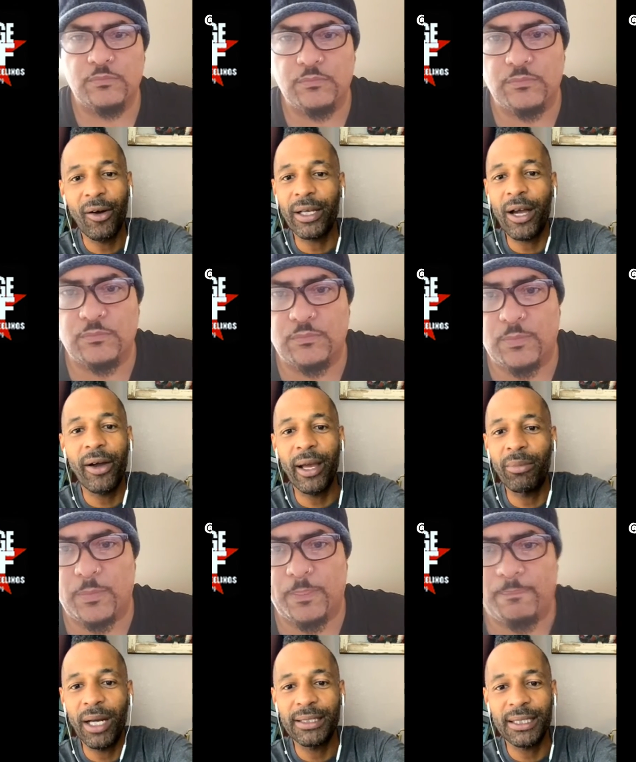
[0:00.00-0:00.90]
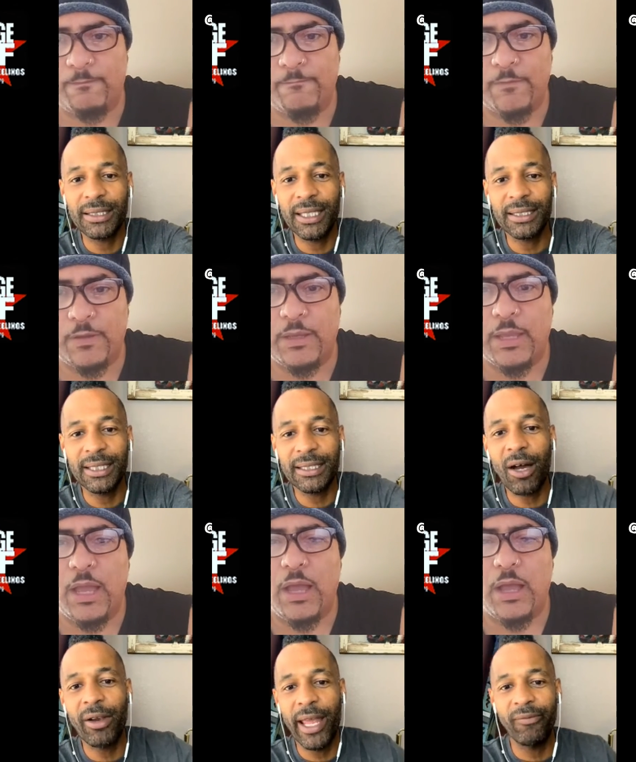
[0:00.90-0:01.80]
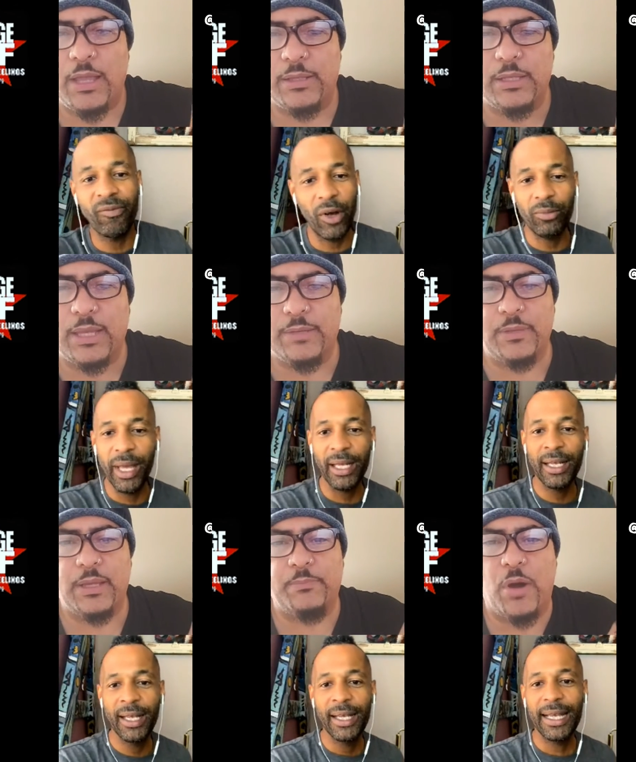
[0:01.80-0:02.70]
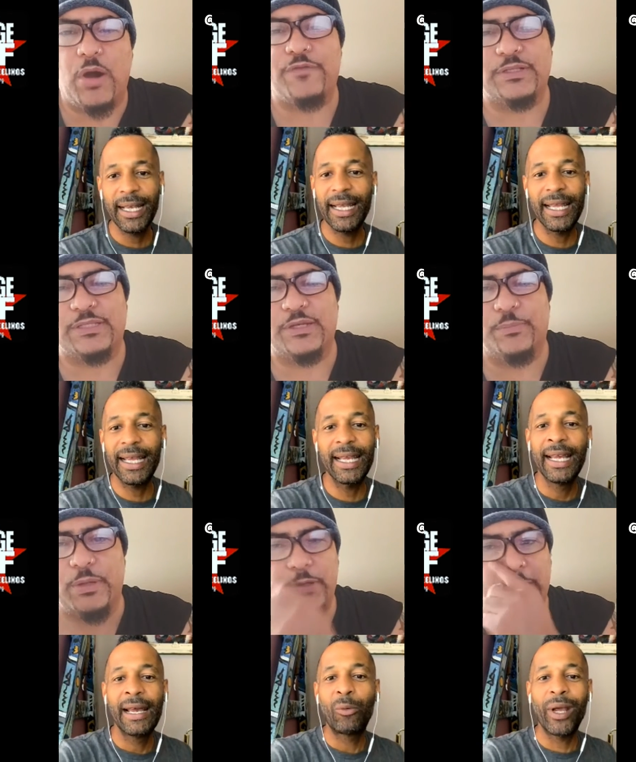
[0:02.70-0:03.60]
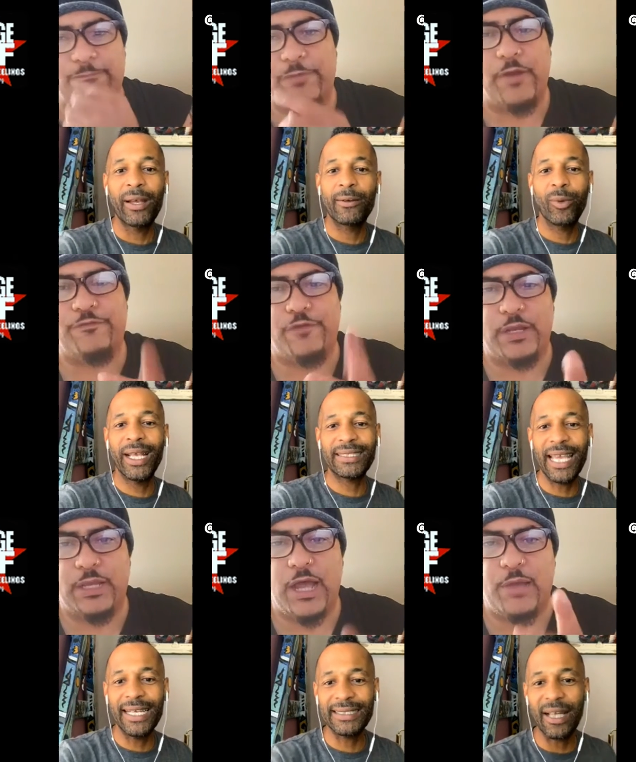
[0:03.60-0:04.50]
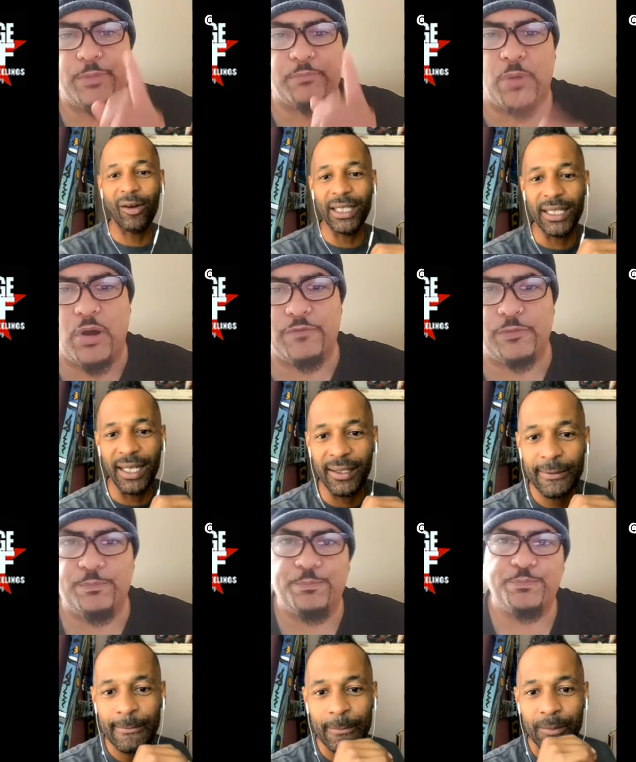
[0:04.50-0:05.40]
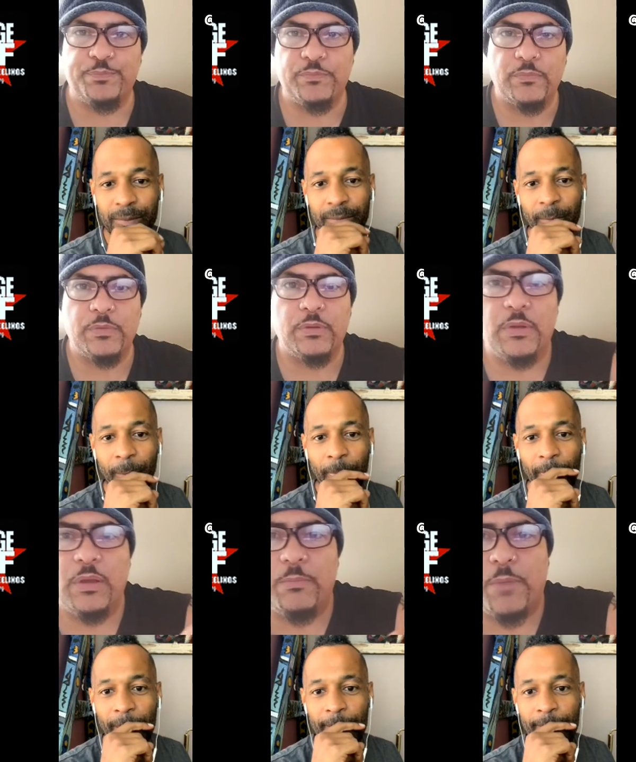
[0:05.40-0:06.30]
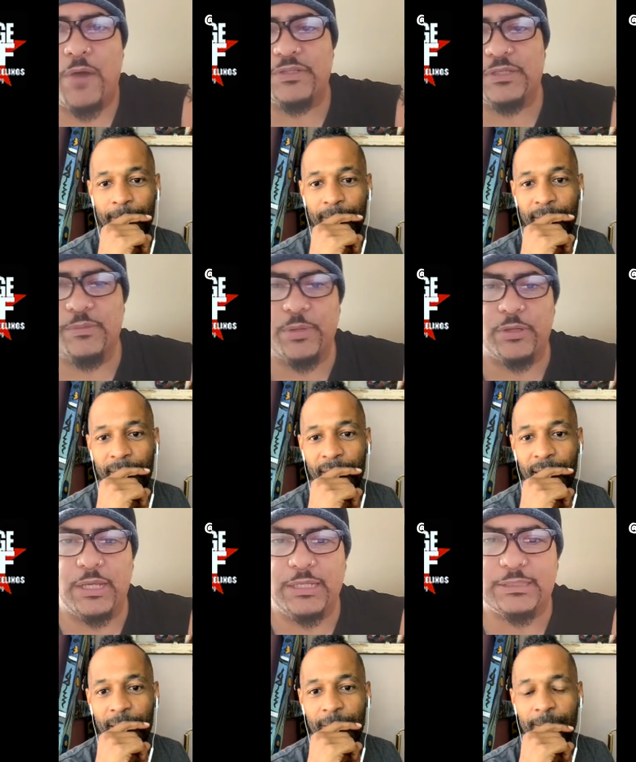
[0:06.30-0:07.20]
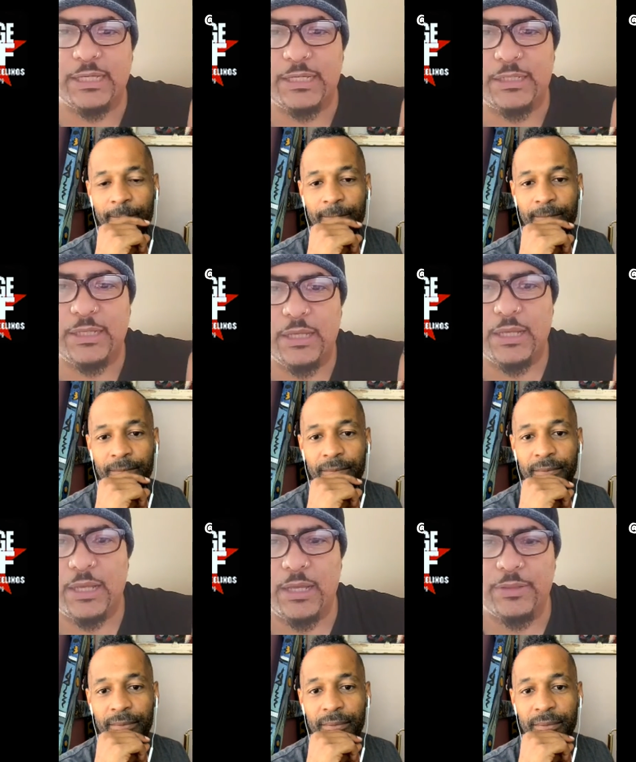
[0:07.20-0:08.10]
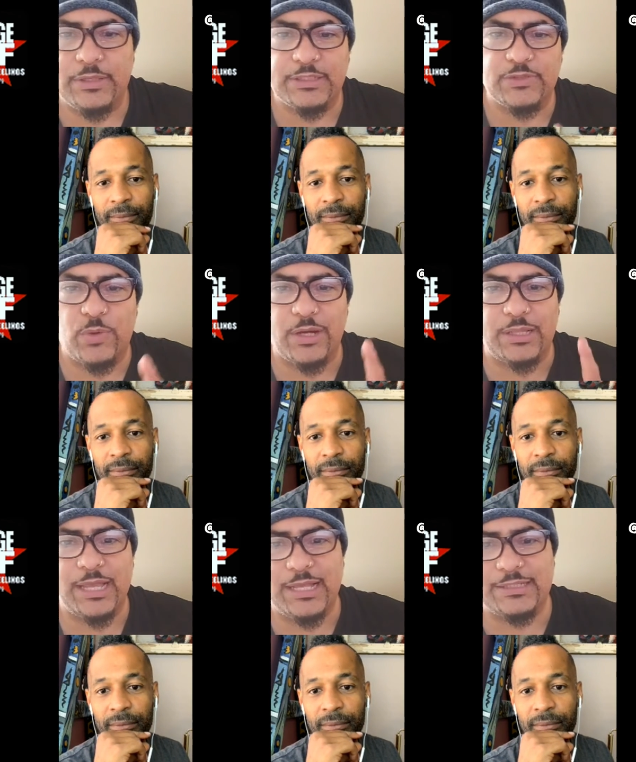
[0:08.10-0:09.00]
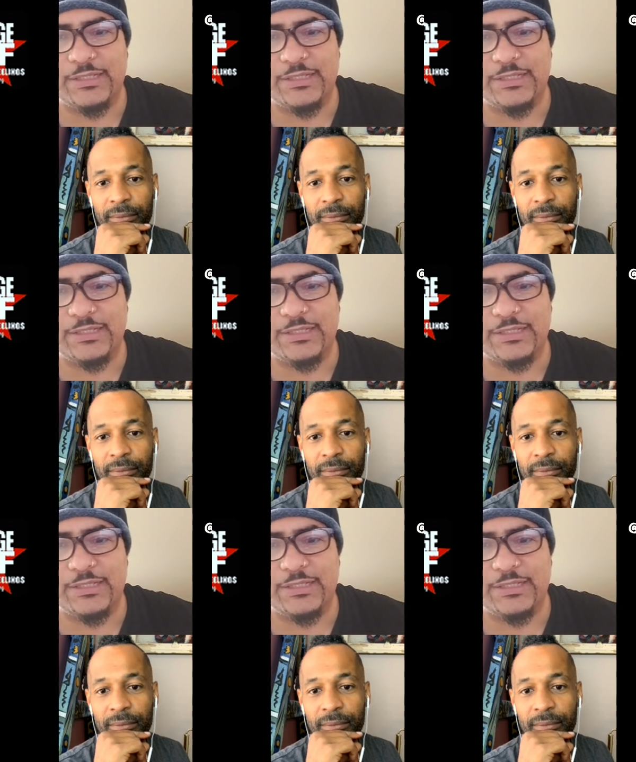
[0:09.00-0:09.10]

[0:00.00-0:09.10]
Speaker 1: ahead, bro. Just just, just go ahead and vote, and, and, and, Marvin's it, it, in the building. We, Very funny comment, Marvin.
Speaker 2: Marvin's in the building. He said, uh, this is where classism